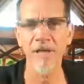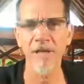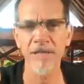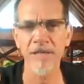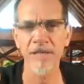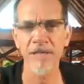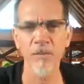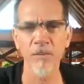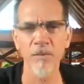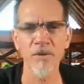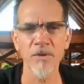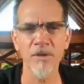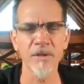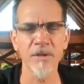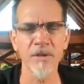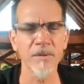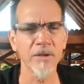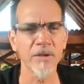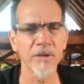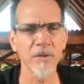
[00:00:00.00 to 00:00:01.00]
you guys hear? There's
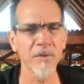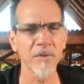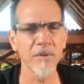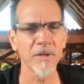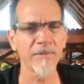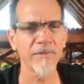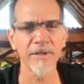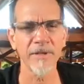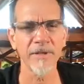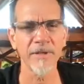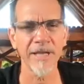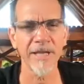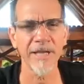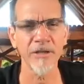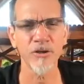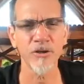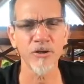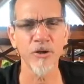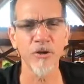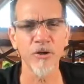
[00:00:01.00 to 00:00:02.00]
a little bit of a
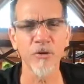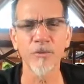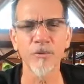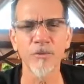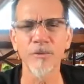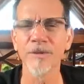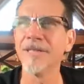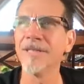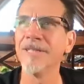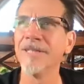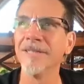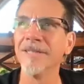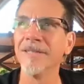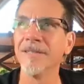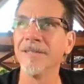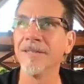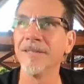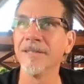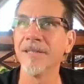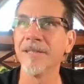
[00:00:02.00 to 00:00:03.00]
light show.
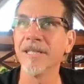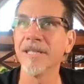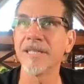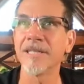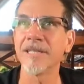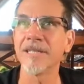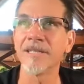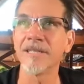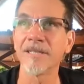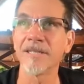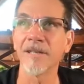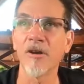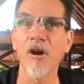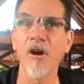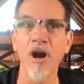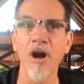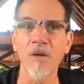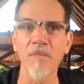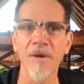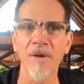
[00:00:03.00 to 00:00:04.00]
It's it's the
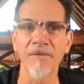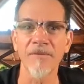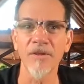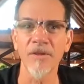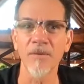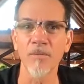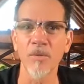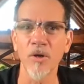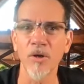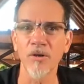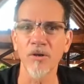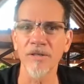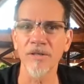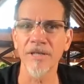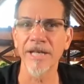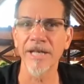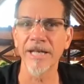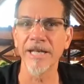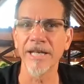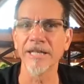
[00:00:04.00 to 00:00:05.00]
karma for the burgers
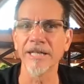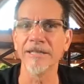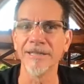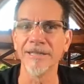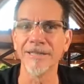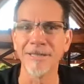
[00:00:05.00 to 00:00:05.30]
I ate.